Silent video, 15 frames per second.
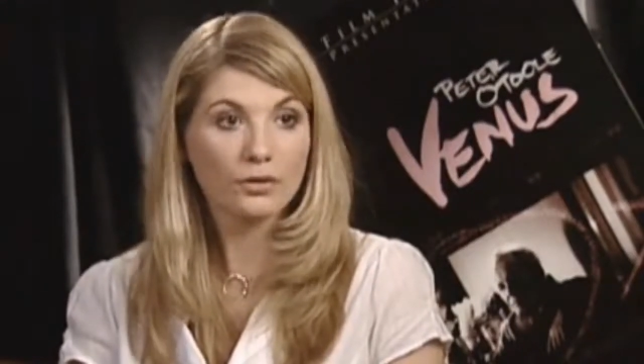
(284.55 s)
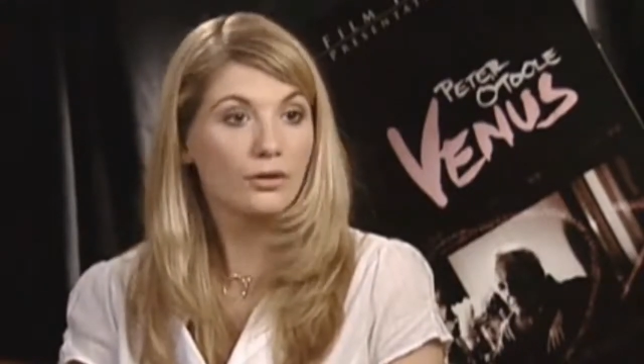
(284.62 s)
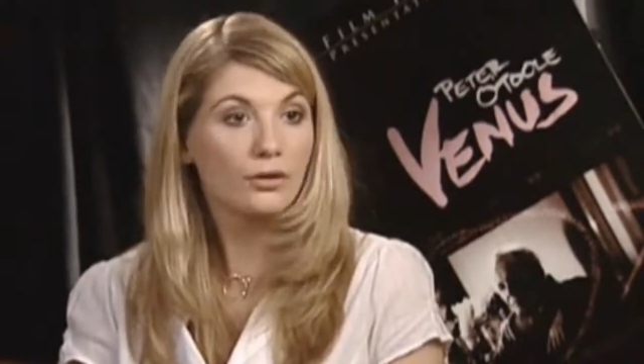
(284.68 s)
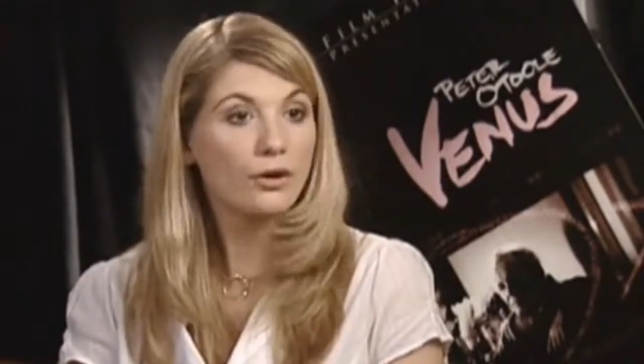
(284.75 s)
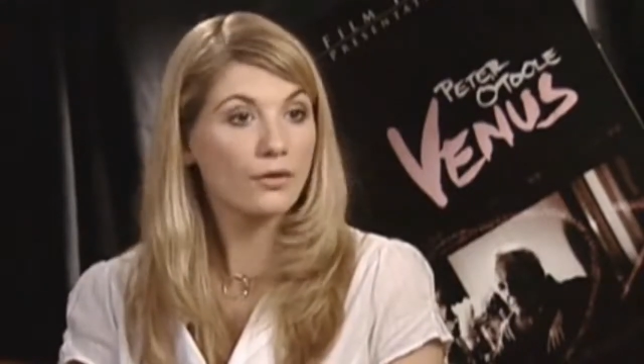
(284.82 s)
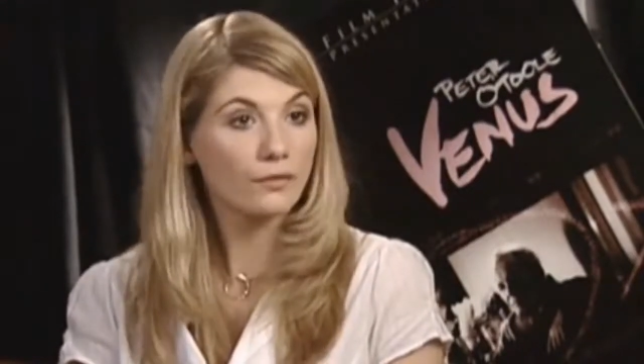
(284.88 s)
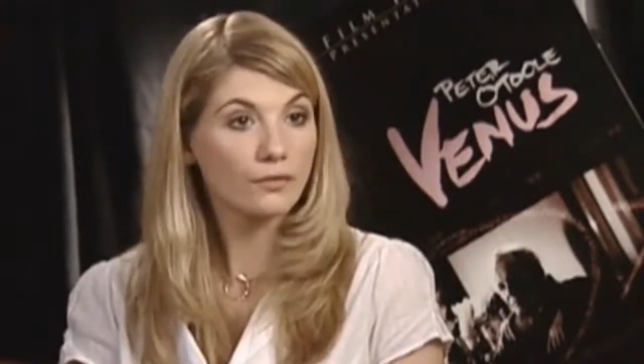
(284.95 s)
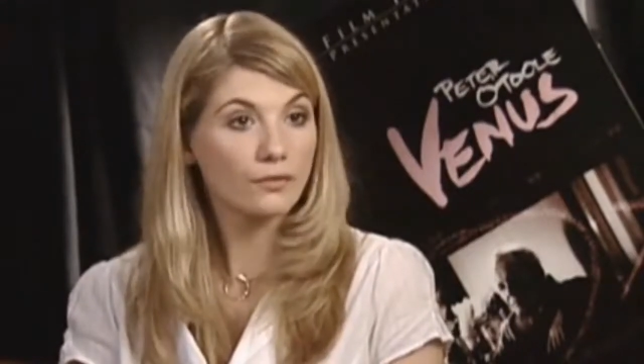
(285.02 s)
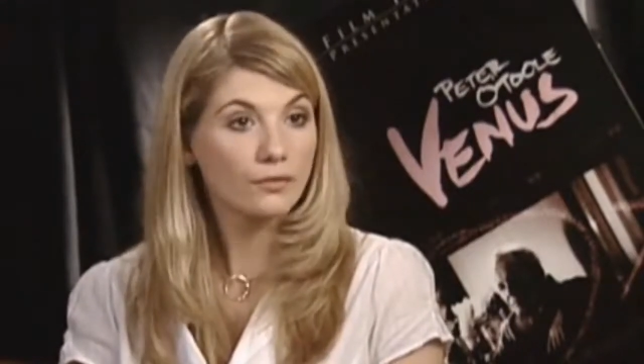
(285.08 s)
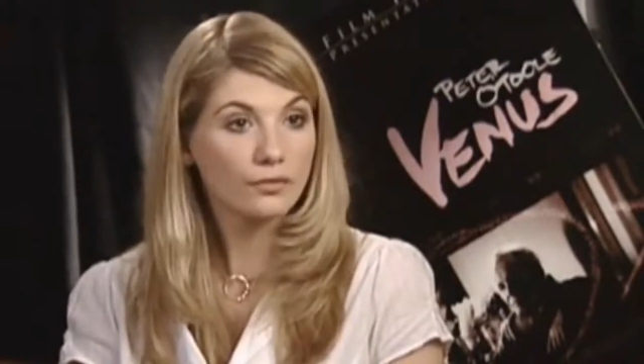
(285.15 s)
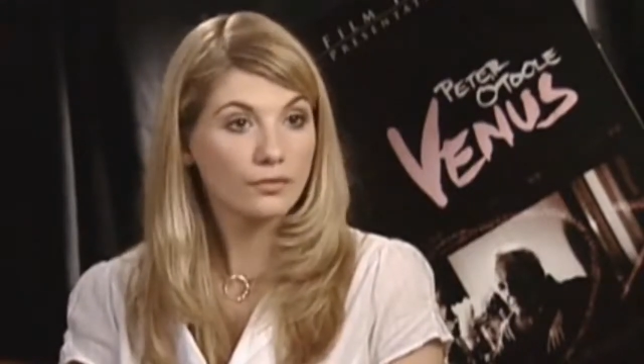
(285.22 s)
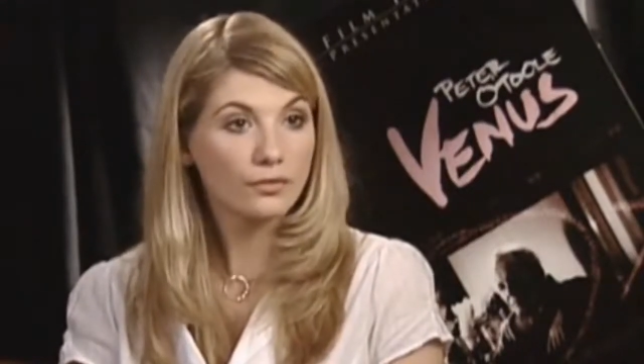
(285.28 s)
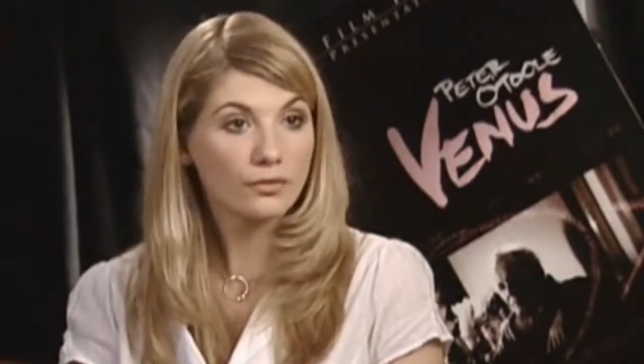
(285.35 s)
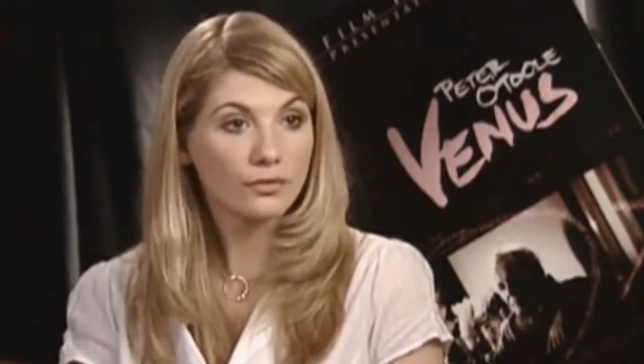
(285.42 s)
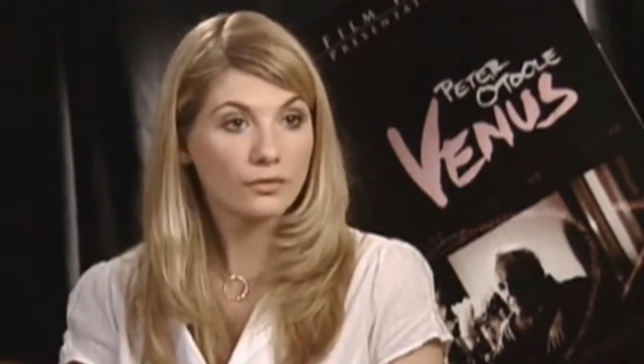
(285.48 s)
because the age
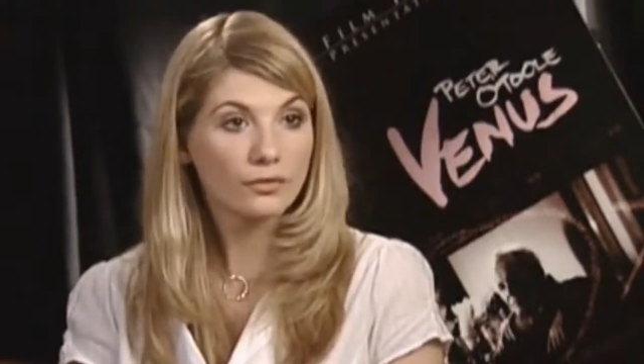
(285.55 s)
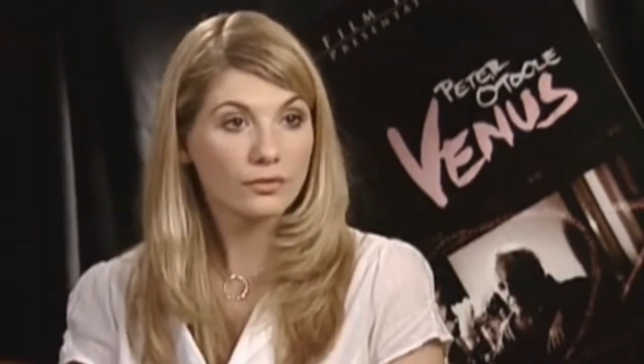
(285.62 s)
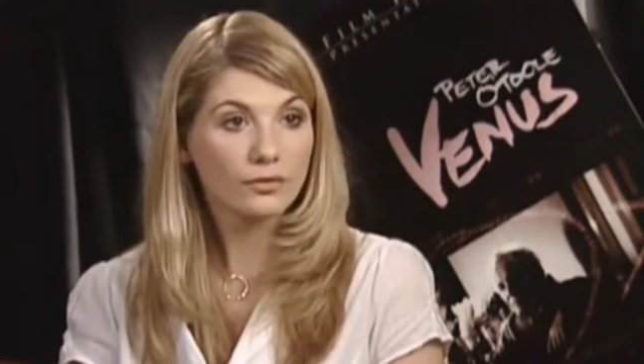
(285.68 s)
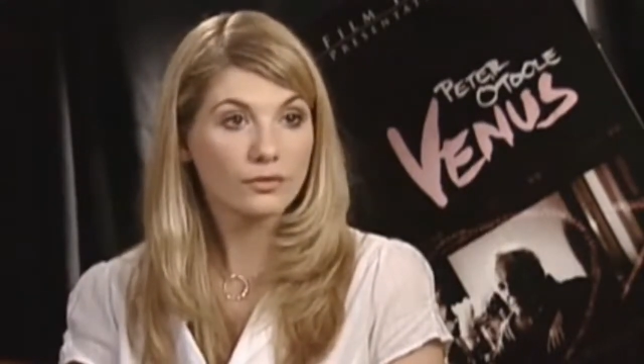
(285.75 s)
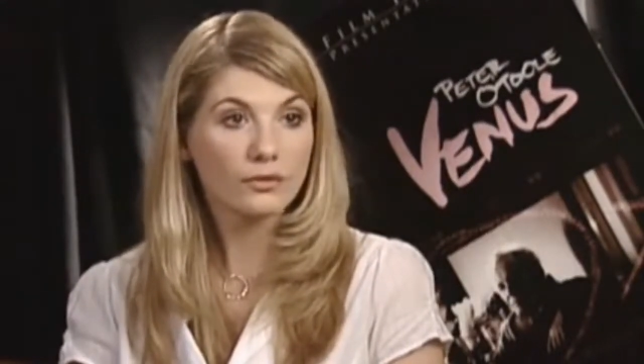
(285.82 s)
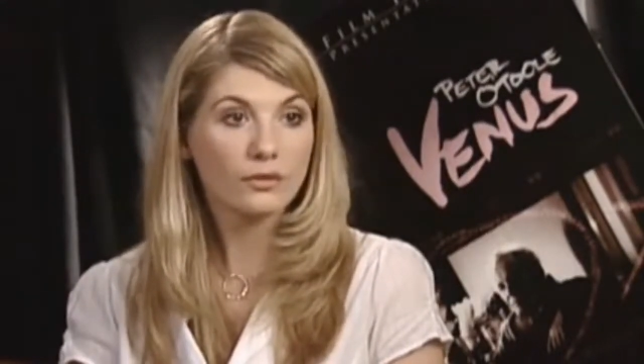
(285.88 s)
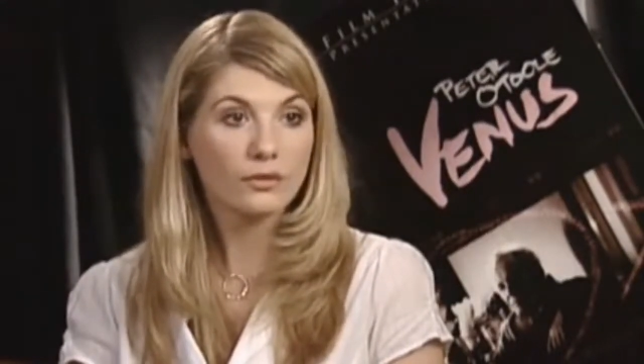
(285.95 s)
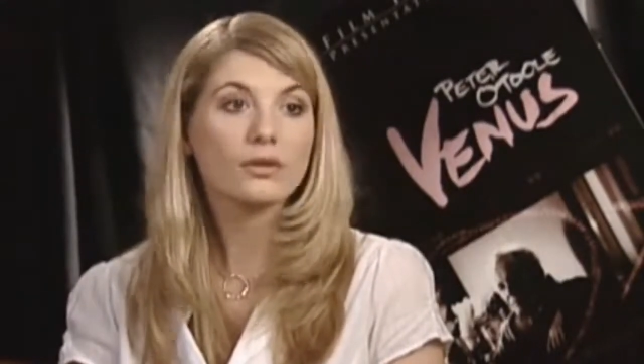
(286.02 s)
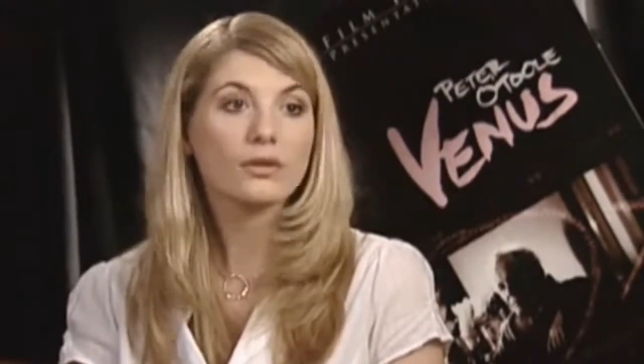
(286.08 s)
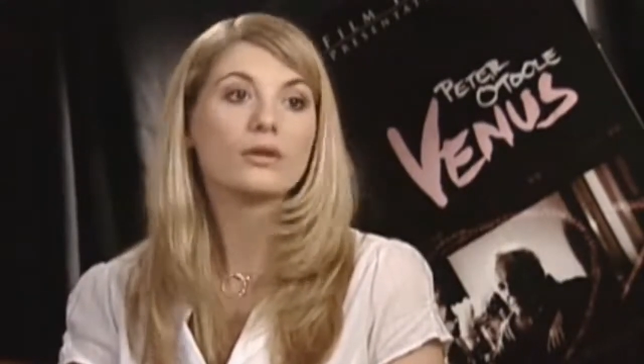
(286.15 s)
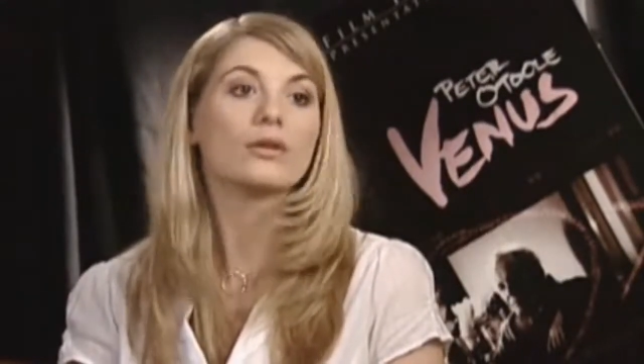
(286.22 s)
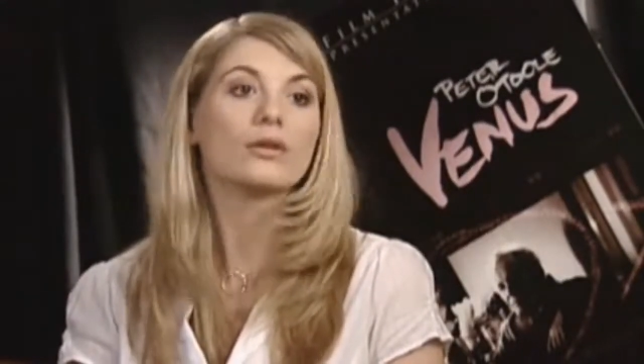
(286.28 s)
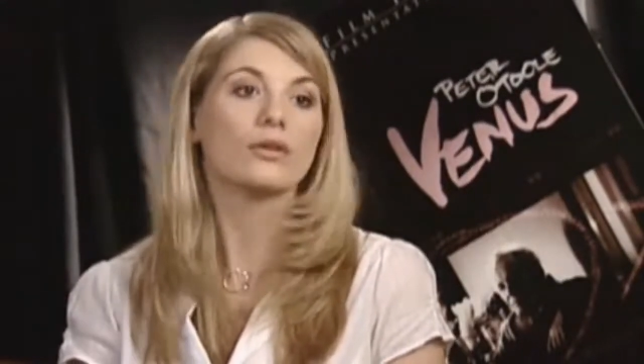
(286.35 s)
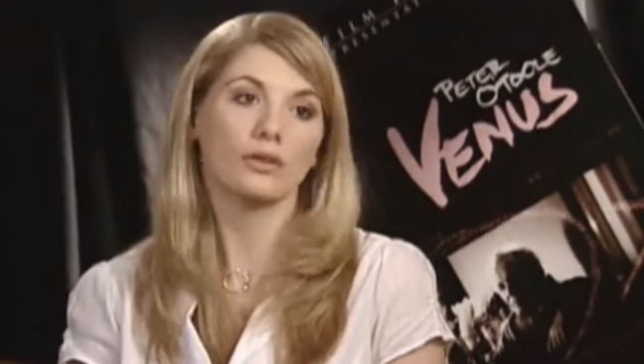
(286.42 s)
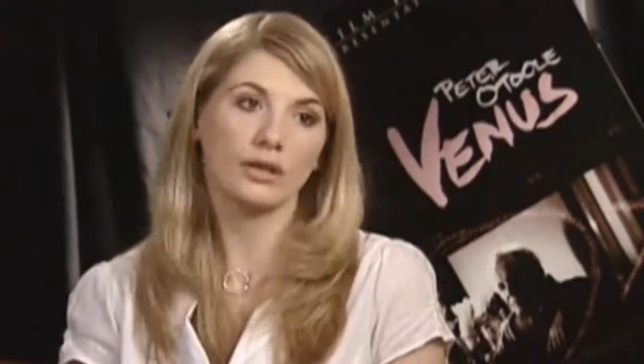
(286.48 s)
difference is so
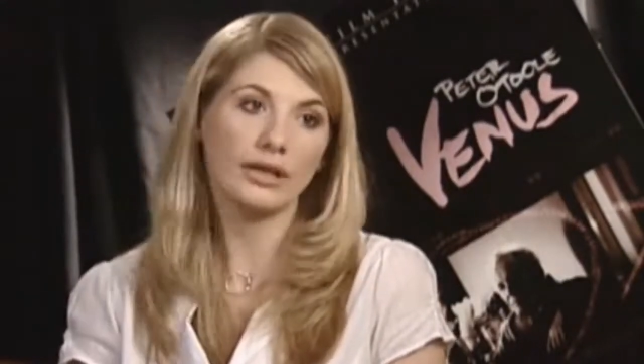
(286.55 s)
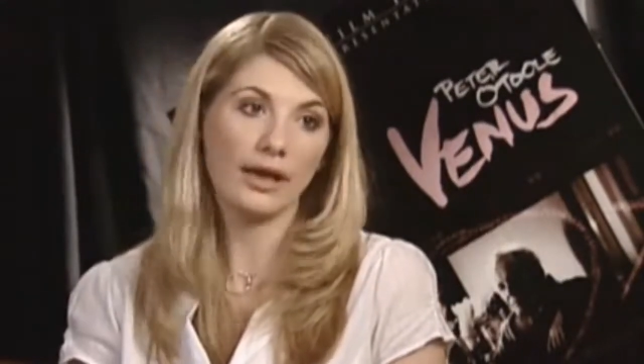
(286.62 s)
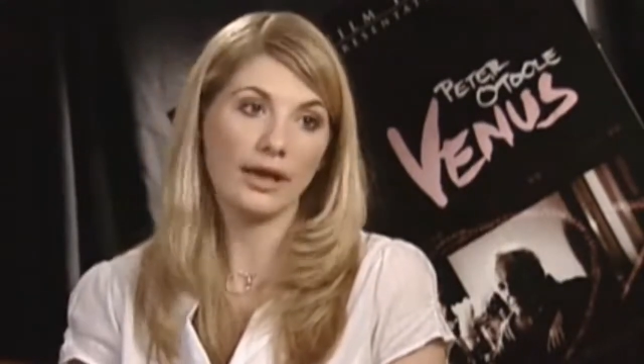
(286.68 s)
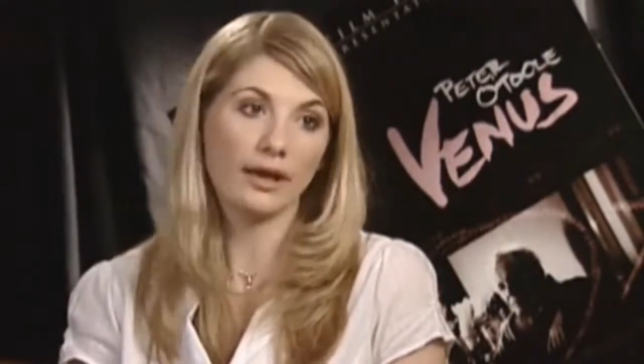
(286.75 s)
vast.